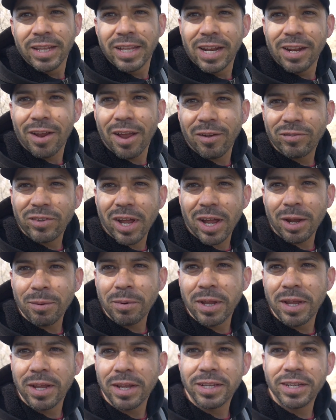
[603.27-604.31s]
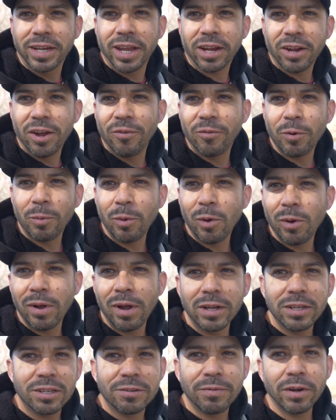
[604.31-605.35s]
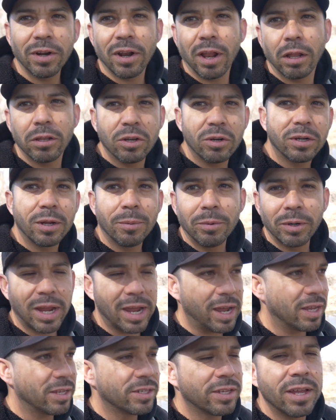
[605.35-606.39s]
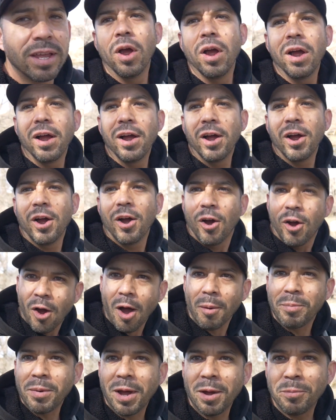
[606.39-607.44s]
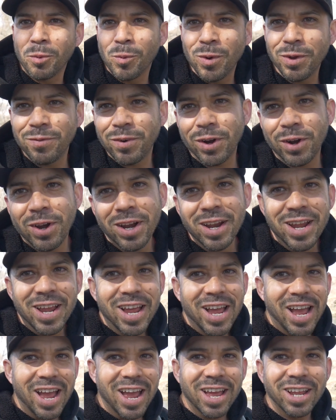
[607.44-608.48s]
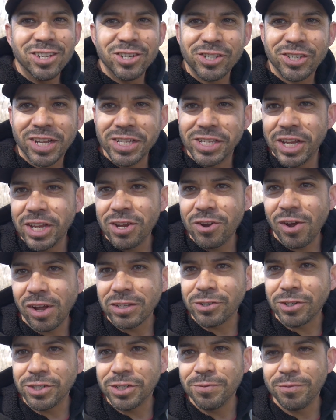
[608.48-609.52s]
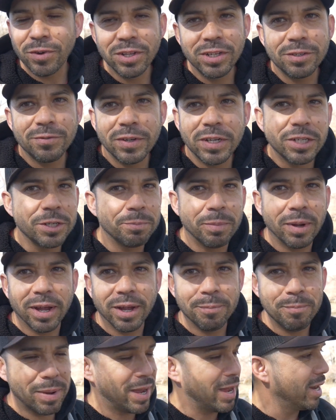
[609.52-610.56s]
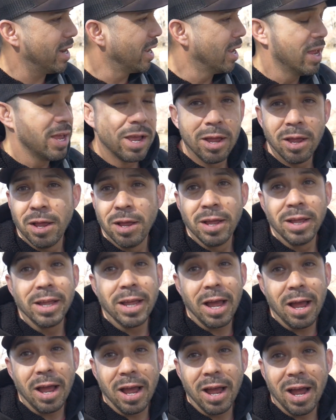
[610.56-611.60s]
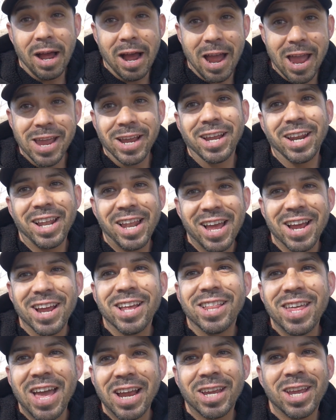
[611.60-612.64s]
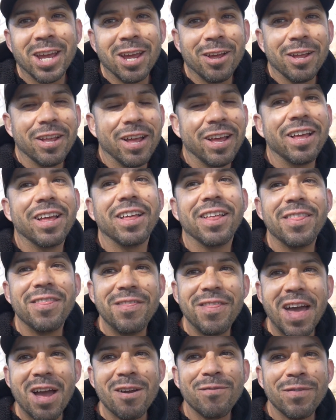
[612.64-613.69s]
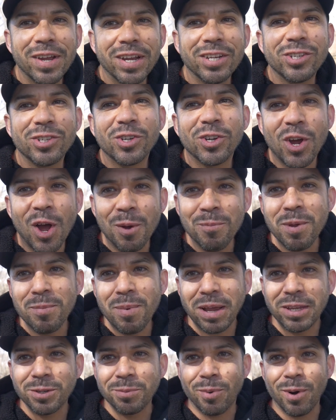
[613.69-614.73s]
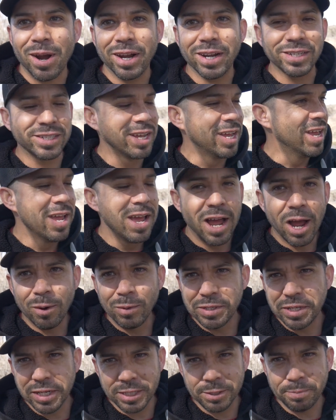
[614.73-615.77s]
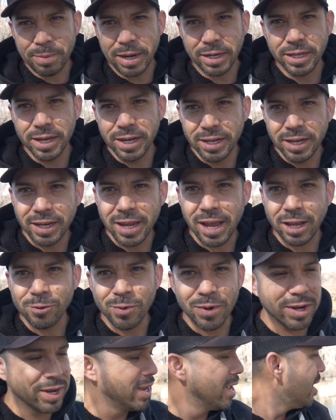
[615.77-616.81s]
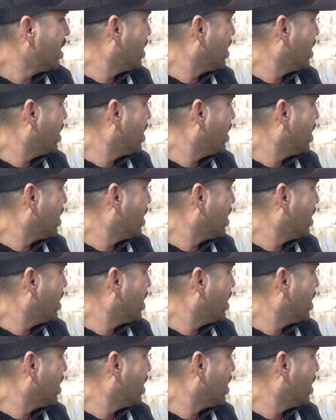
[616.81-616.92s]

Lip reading: Didn't even have time to get comfortable. I just figured I'd do a couple casts, hop up river, and just continue on searching for these fish. But man, I ain't gonna lie, that fish caught me by surprise. I wasn't expecting to catch one.